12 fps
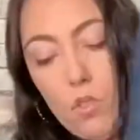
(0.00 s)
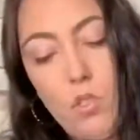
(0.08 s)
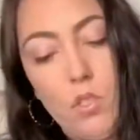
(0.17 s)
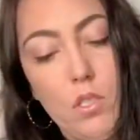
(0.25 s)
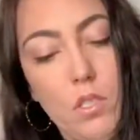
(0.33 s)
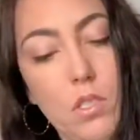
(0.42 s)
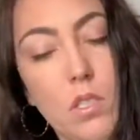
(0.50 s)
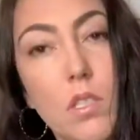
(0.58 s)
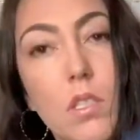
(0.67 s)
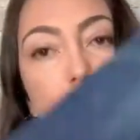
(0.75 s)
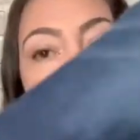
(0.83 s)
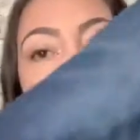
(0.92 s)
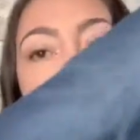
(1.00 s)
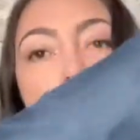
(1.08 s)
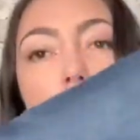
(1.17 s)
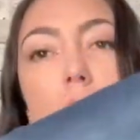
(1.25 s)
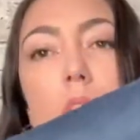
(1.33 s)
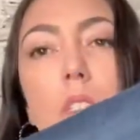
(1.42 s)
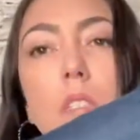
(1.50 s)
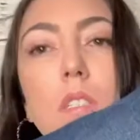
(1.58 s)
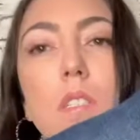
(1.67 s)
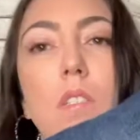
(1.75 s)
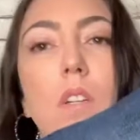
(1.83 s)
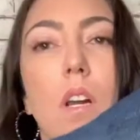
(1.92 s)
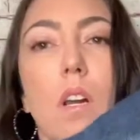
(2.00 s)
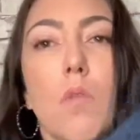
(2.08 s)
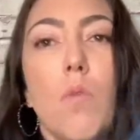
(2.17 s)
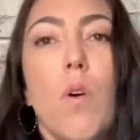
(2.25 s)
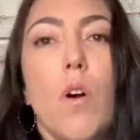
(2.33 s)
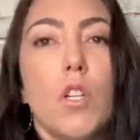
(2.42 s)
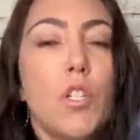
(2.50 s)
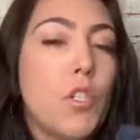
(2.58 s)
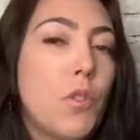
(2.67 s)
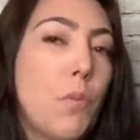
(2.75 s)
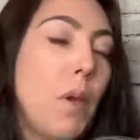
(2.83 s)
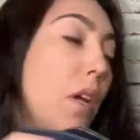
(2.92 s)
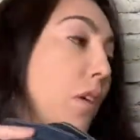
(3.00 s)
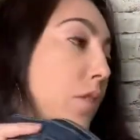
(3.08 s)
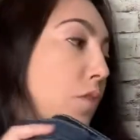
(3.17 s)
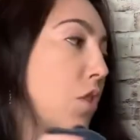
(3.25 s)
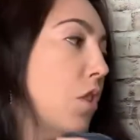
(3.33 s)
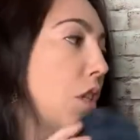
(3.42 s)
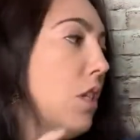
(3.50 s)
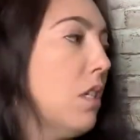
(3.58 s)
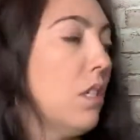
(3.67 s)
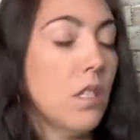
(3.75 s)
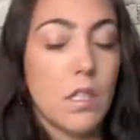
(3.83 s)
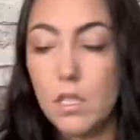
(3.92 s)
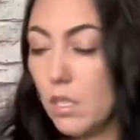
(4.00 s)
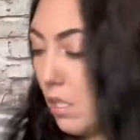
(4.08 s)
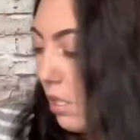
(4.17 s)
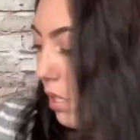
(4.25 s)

just a dark wash pair of jeans.